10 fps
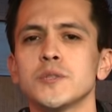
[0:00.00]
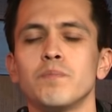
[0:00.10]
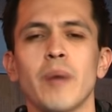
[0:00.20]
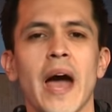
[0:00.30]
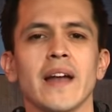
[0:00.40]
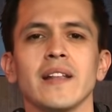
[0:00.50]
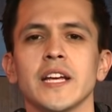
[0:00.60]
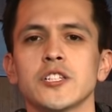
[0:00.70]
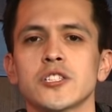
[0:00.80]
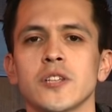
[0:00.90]

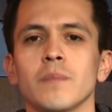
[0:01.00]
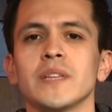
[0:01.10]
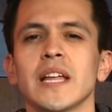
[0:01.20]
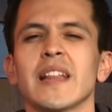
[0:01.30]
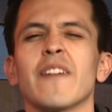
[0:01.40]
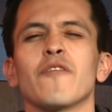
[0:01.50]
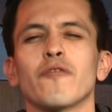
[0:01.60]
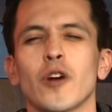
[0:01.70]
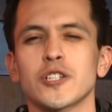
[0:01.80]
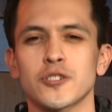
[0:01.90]
battling something that
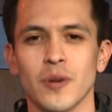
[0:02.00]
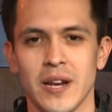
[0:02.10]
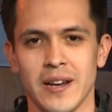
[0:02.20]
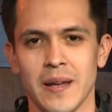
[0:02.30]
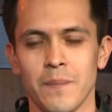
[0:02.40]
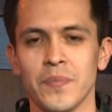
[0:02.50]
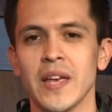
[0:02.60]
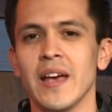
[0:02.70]
frustrated him,